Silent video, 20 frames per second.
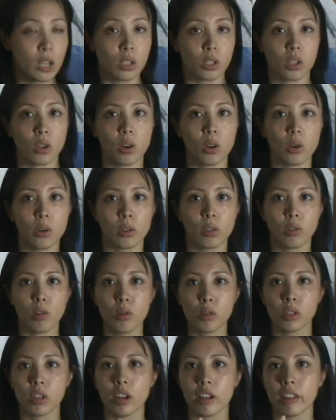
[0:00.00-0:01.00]
So
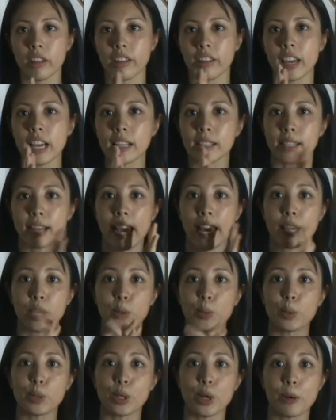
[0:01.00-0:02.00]
those are the things that I
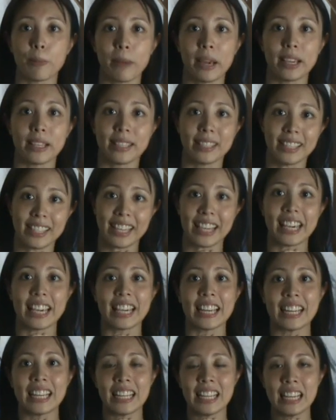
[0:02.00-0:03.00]
use on my
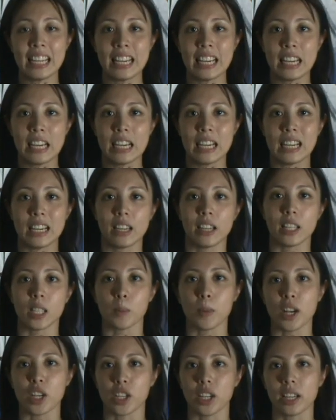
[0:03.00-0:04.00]
skin,
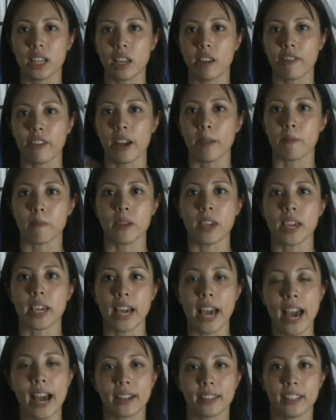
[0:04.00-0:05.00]
especially if I'm being
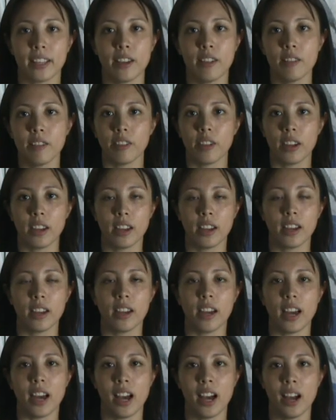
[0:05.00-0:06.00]
active.
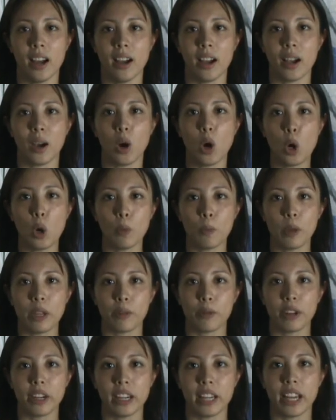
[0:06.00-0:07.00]
I hope
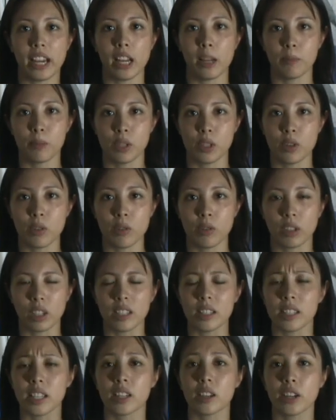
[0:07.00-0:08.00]
it really helps you
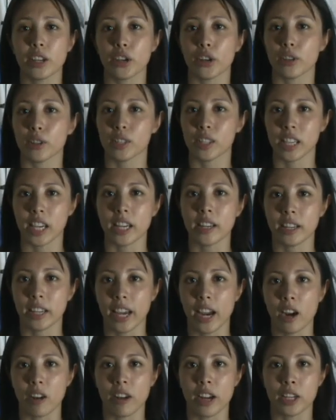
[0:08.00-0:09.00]
consider your
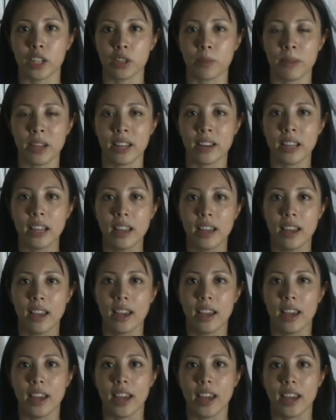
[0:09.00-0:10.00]
skincare regimen
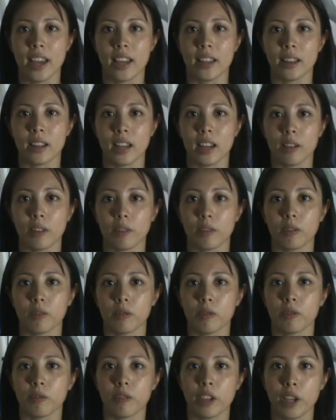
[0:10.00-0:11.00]
and
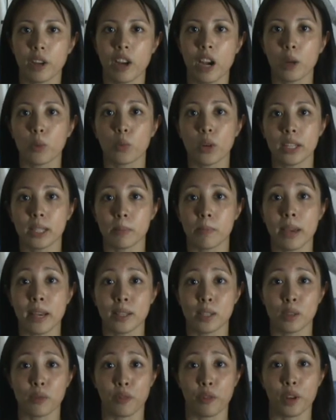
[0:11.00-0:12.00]
figure out what's
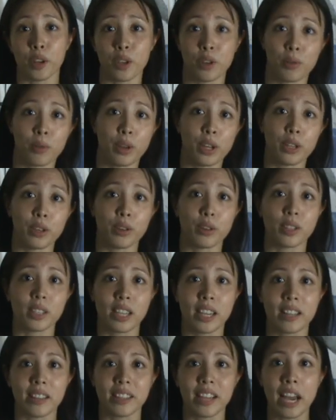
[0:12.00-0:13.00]
best for you and your
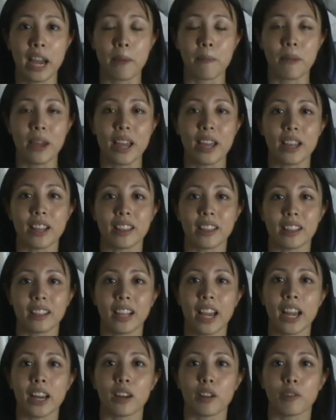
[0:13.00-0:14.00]
skin type and the
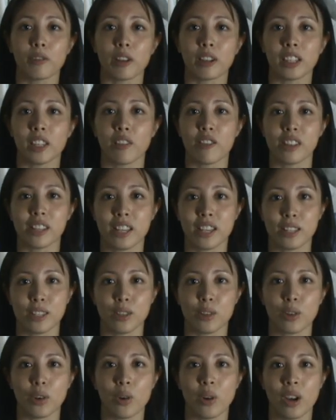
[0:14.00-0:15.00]
kind of
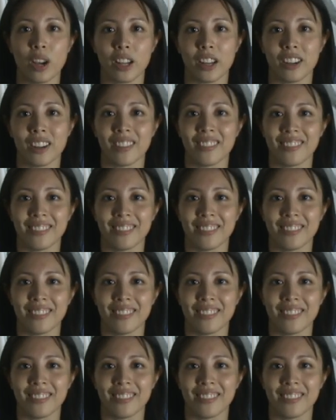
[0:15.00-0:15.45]
activities you go on.